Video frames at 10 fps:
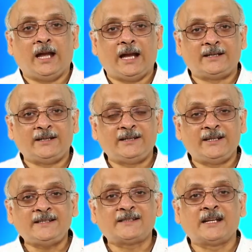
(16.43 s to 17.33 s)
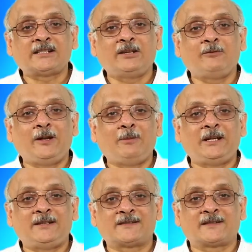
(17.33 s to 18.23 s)
and in this session we will
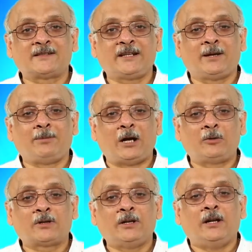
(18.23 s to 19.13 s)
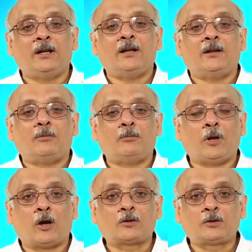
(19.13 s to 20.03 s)
be discussing about
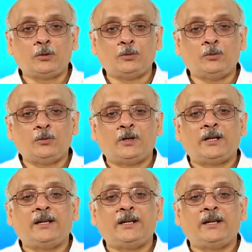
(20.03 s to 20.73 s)
Block 2,